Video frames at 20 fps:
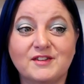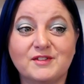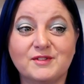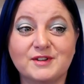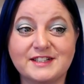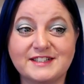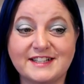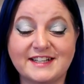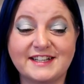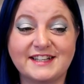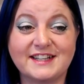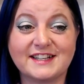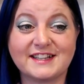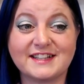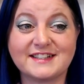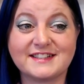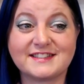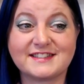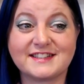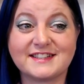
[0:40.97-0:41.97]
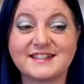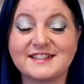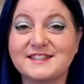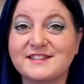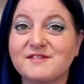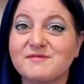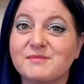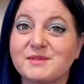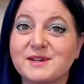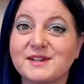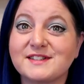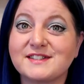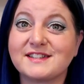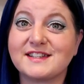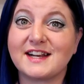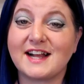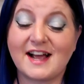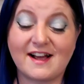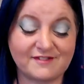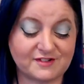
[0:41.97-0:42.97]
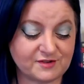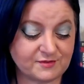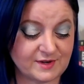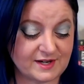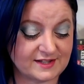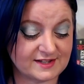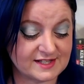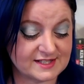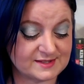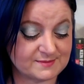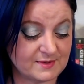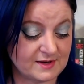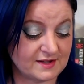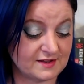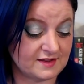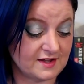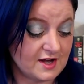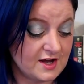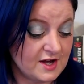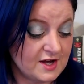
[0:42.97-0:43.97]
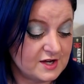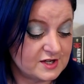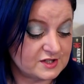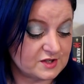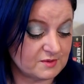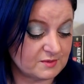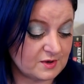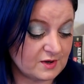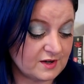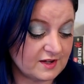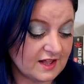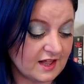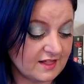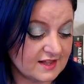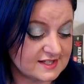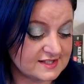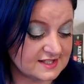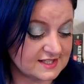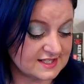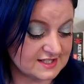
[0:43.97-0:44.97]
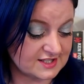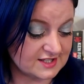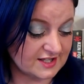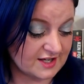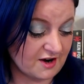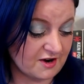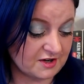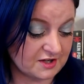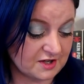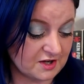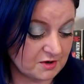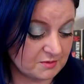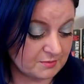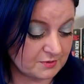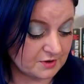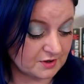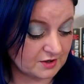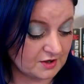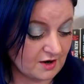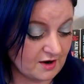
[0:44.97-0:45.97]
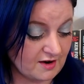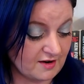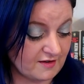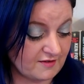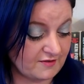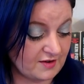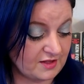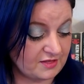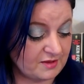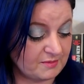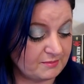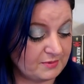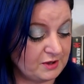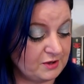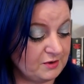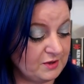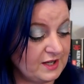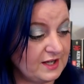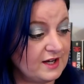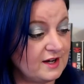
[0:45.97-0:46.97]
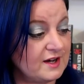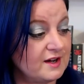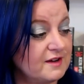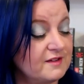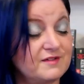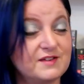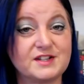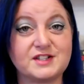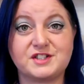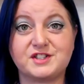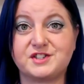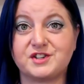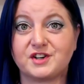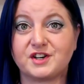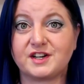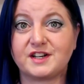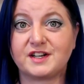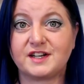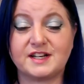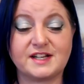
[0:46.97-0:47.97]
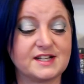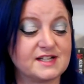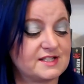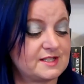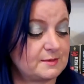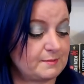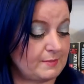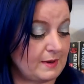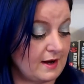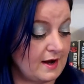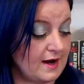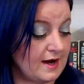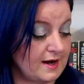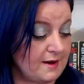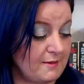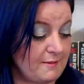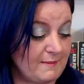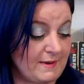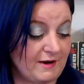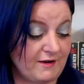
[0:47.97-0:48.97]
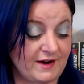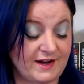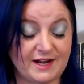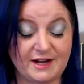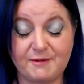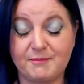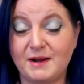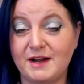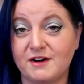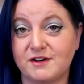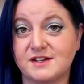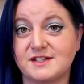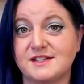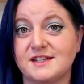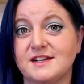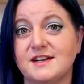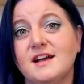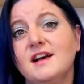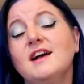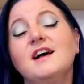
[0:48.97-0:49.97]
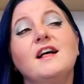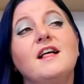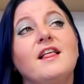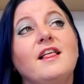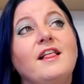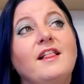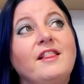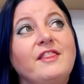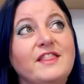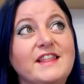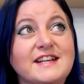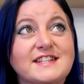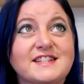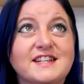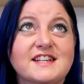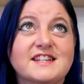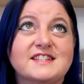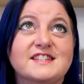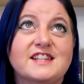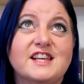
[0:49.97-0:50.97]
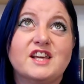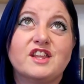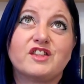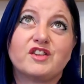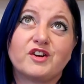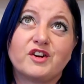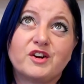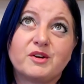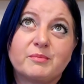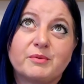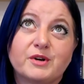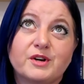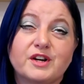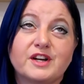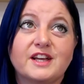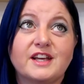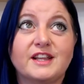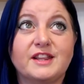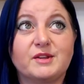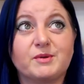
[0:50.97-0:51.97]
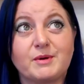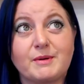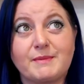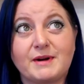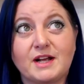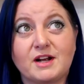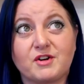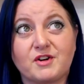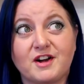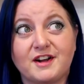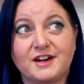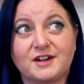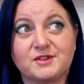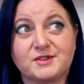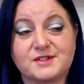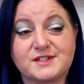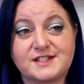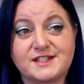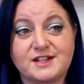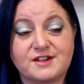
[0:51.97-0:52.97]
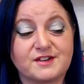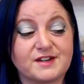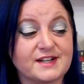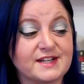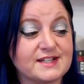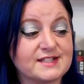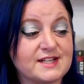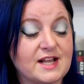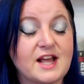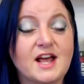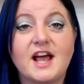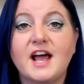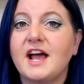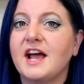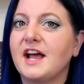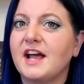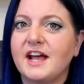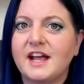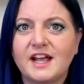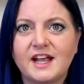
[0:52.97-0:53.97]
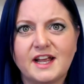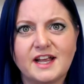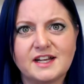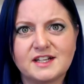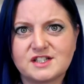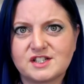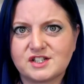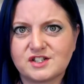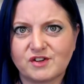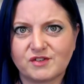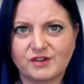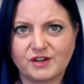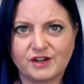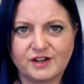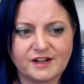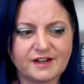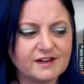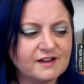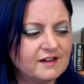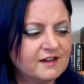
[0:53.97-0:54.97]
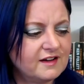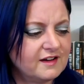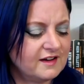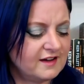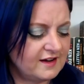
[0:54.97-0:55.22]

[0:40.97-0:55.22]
ridiculous list of books that I have to read this month. So I'm currently listening to the audiobook of The Beauty of Darkness by Mary E. Pearson. This is the third book in the Remnant Chronicles series it's so good.